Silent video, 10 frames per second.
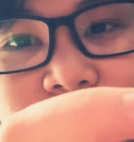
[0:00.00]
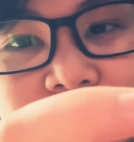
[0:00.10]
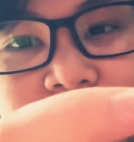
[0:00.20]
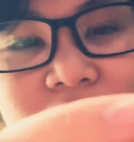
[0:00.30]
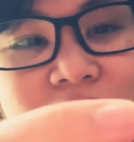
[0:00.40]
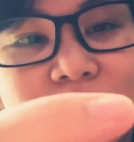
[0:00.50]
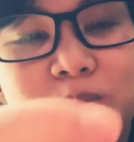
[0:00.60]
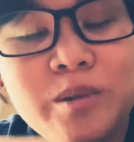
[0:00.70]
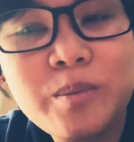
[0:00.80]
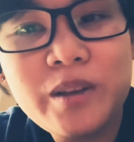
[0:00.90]
It needs to
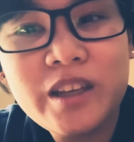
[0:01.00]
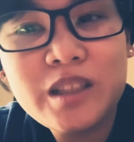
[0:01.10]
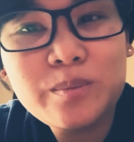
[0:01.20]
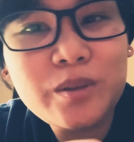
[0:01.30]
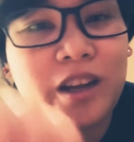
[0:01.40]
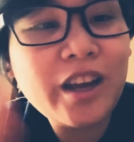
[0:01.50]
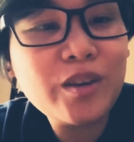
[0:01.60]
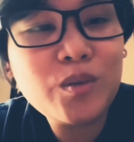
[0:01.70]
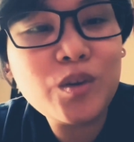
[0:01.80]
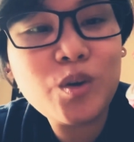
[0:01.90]
be replaced, but I
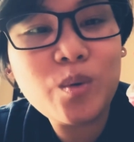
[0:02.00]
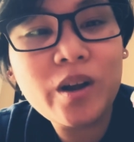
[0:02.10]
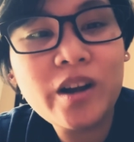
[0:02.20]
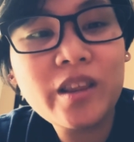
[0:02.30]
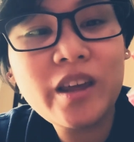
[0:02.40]
don't know where